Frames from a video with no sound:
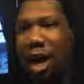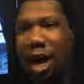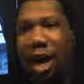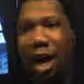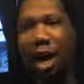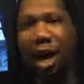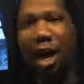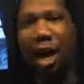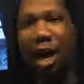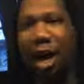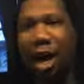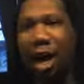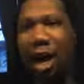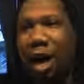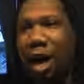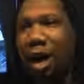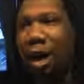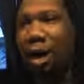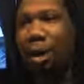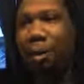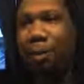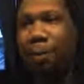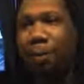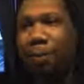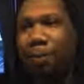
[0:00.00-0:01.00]

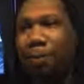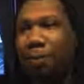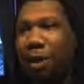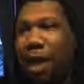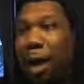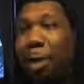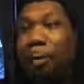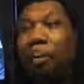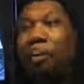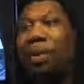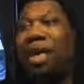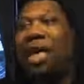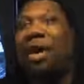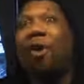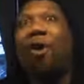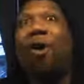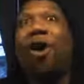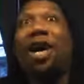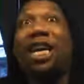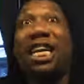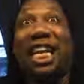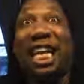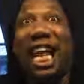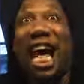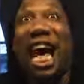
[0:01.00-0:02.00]
uh, be
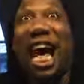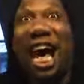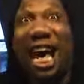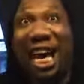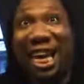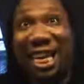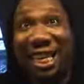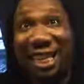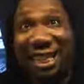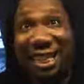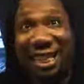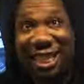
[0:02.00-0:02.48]
online.